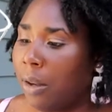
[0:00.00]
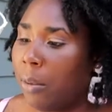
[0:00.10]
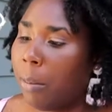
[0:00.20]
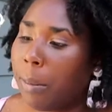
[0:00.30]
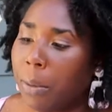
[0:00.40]

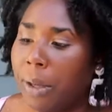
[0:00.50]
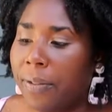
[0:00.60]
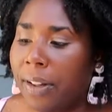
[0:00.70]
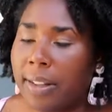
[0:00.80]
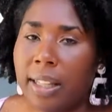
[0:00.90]
remember we
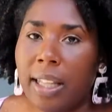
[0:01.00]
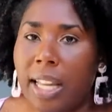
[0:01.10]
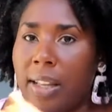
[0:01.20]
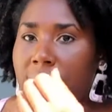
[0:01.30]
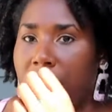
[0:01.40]
felt the
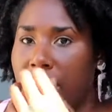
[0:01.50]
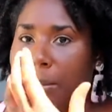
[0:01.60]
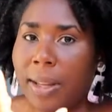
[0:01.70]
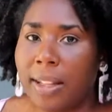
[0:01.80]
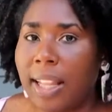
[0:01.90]
leaves and it
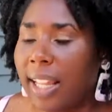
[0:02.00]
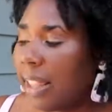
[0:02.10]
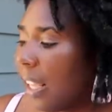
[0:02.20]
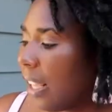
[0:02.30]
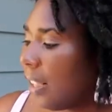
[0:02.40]
smelled
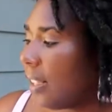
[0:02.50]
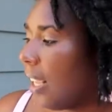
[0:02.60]
like this,